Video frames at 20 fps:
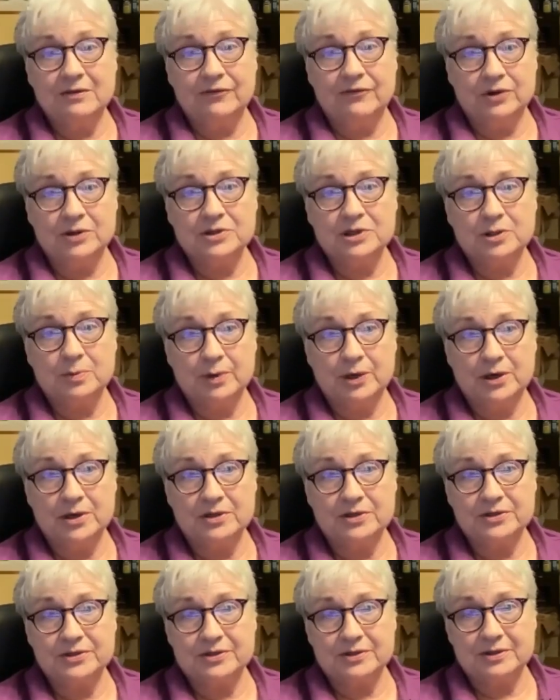first
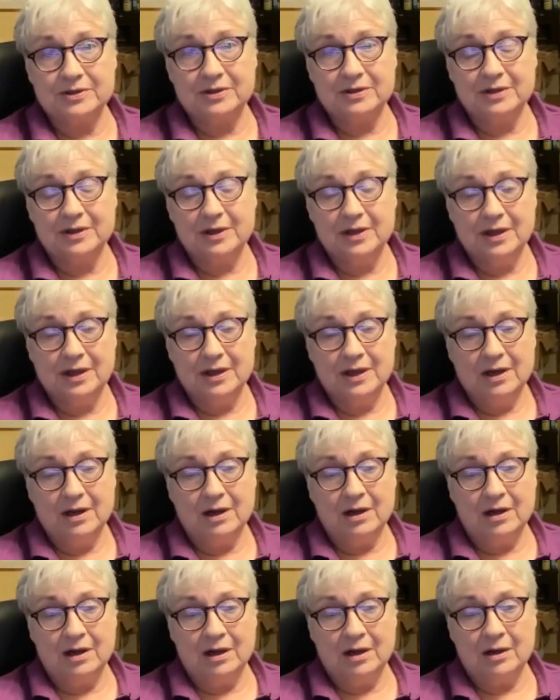person.
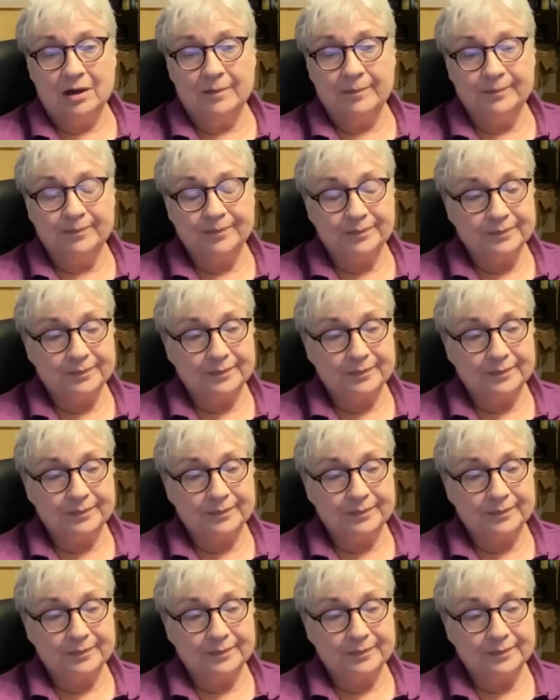Um,